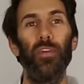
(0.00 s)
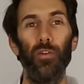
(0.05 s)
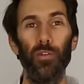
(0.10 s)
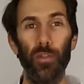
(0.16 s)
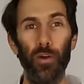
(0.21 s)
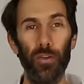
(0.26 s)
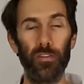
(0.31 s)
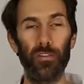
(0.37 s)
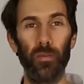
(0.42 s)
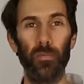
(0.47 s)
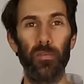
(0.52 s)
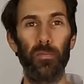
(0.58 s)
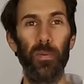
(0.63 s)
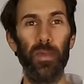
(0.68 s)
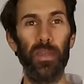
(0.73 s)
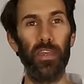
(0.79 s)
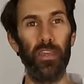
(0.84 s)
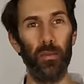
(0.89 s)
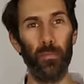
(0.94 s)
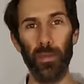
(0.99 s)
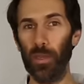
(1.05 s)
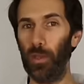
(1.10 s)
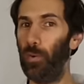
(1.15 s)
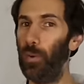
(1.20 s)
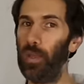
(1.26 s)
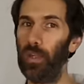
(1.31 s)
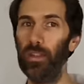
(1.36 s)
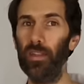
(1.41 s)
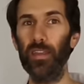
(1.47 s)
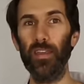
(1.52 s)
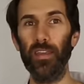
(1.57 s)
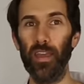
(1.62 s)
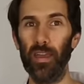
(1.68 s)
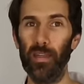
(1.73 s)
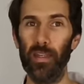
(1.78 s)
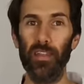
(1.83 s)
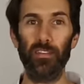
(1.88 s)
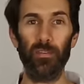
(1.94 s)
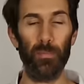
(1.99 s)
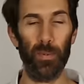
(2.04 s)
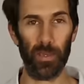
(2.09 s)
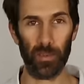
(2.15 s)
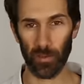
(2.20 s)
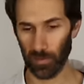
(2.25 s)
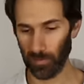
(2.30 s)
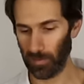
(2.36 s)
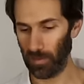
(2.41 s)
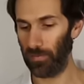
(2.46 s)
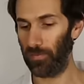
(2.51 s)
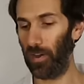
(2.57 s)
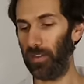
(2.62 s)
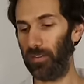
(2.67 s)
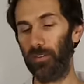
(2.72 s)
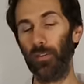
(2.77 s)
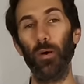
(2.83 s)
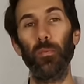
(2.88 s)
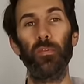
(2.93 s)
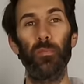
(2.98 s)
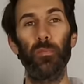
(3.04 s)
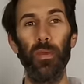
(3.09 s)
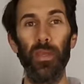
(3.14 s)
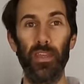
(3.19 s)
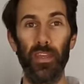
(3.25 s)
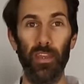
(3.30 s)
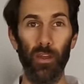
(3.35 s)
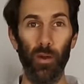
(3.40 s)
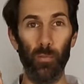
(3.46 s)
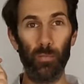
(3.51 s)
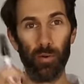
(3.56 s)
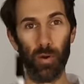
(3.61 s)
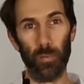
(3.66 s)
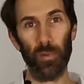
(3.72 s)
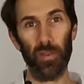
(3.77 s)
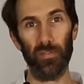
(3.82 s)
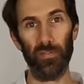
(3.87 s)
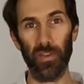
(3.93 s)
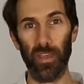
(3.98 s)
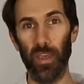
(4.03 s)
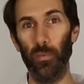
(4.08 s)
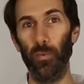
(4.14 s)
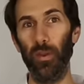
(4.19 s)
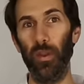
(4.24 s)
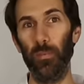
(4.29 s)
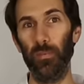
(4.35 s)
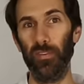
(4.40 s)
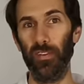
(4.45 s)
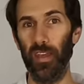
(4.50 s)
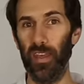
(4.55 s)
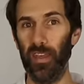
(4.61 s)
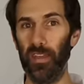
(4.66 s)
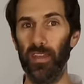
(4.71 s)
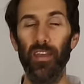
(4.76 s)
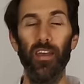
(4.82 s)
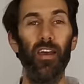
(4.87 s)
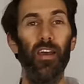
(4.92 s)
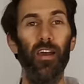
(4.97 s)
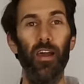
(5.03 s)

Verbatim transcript: You'll notice I'm speaking a bit quickly. It's because if I stop speaking, I'll probably forget what I'm saying.